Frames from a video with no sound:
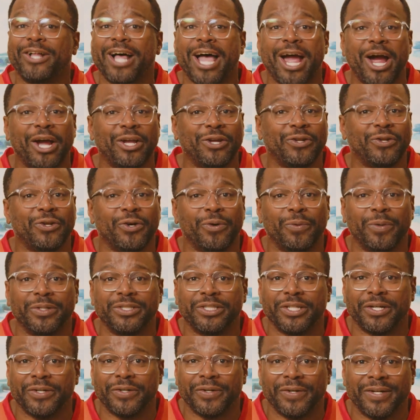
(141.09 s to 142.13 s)
How are you doing with
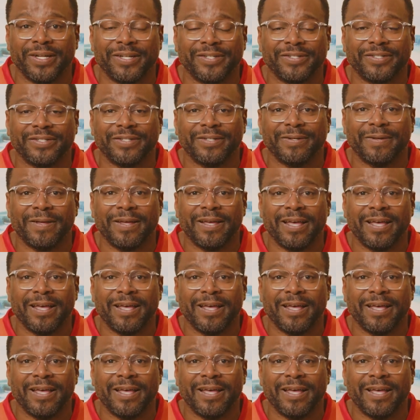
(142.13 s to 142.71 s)
gentleness?